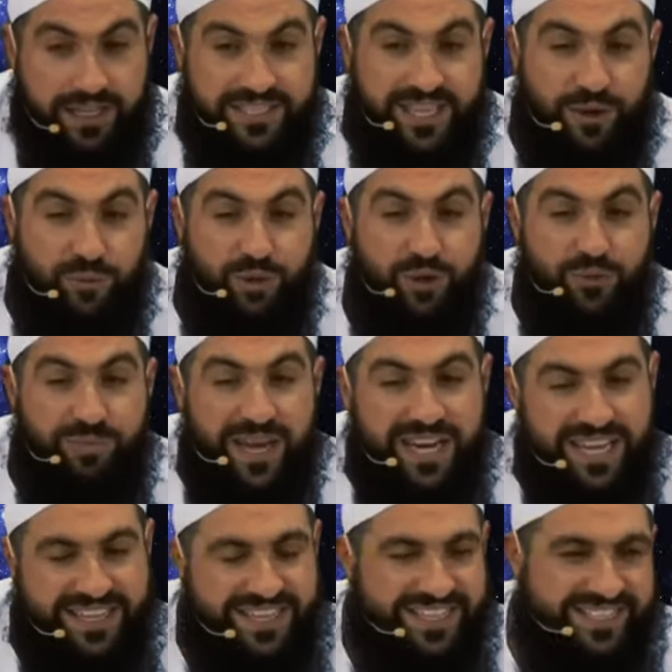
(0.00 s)
See, a real
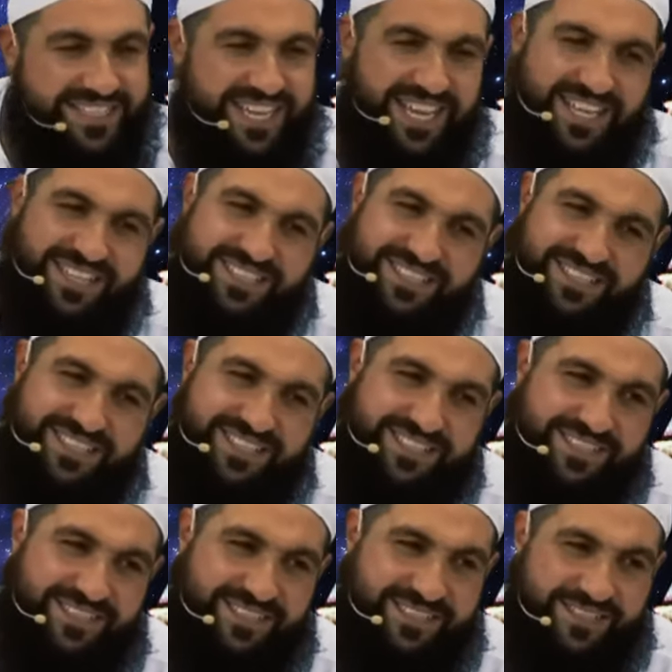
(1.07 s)
man
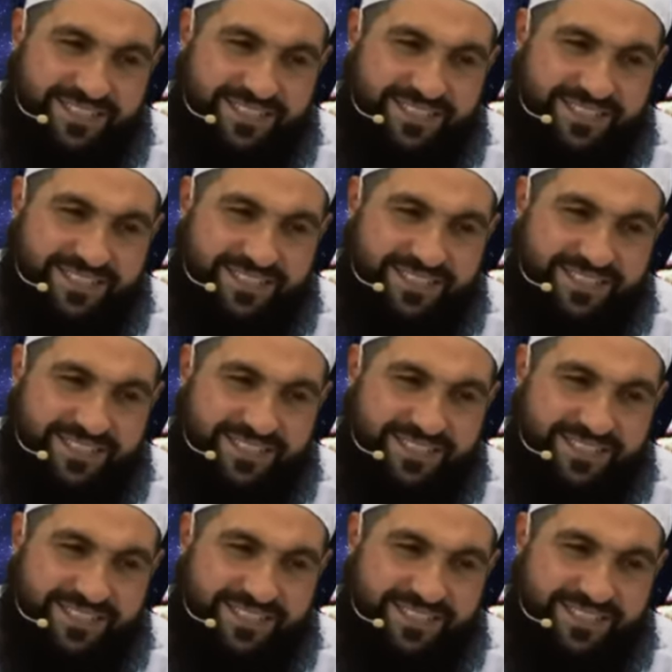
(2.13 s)
understands.